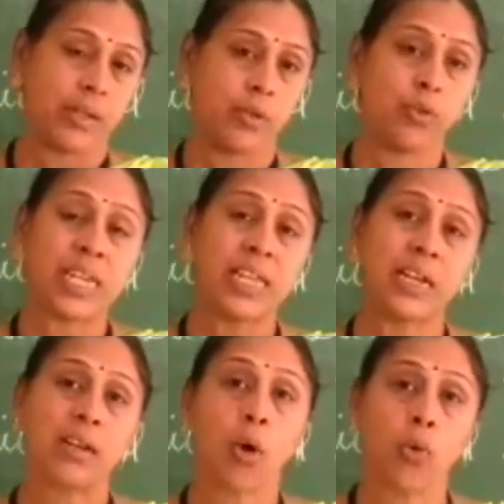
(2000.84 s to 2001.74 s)
using
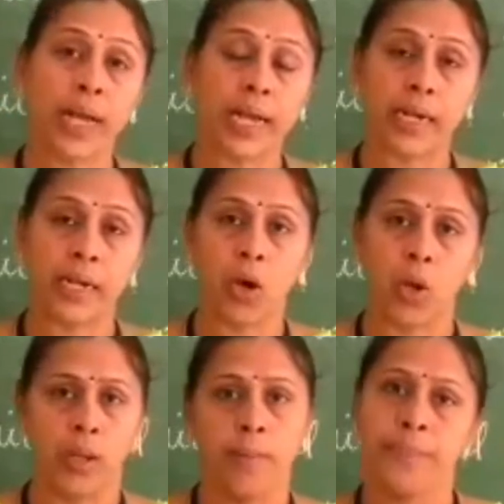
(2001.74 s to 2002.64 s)
the cow dung and
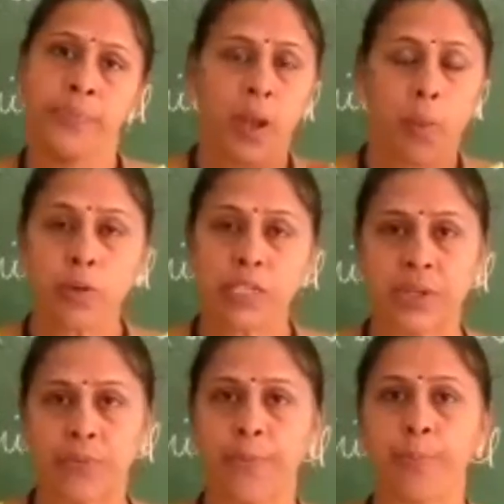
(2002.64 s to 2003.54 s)
all.
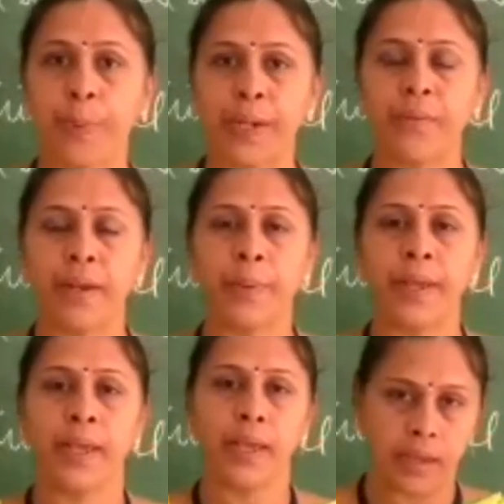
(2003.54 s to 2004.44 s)
Compost pit will
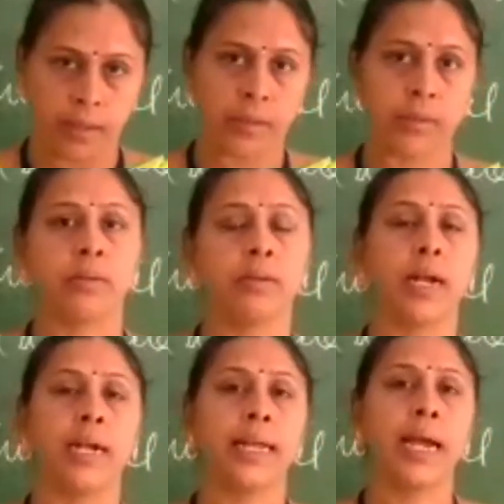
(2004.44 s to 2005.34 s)
be
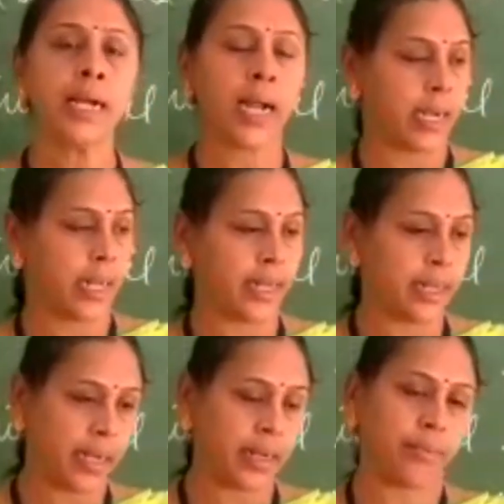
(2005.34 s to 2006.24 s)
dug, and in
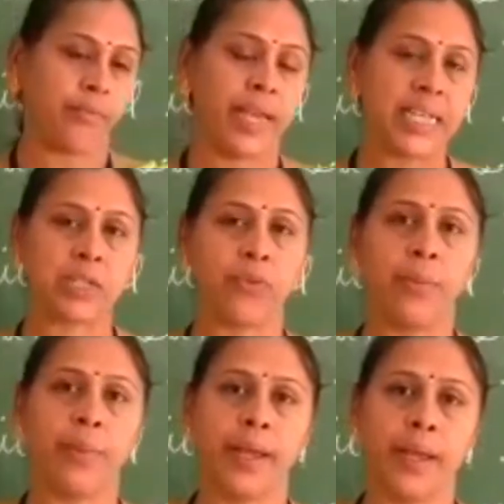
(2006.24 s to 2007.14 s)
that waste
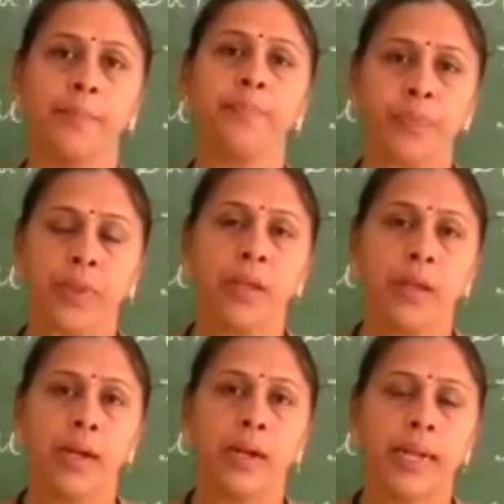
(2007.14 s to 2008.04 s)
will be
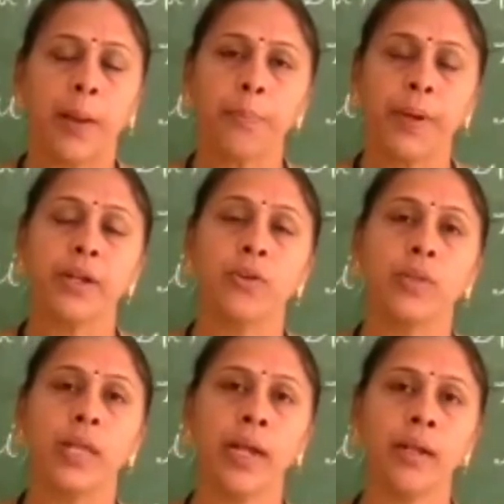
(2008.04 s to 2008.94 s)
dumped into
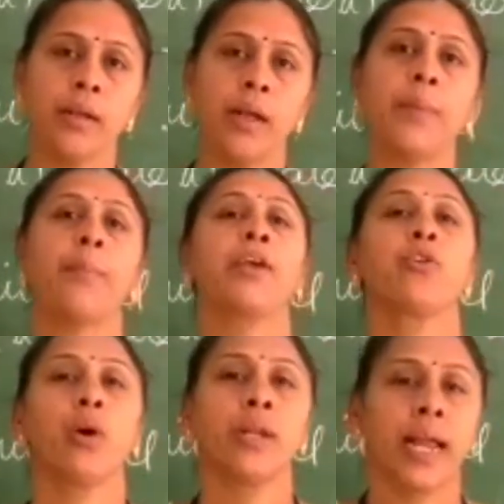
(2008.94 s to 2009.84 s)
that, and
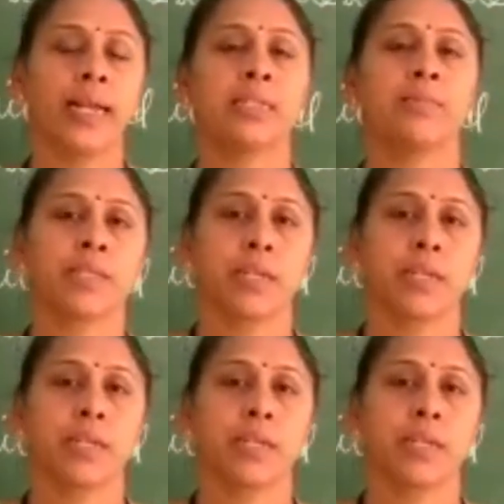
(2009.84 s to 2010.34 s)
microorganisms,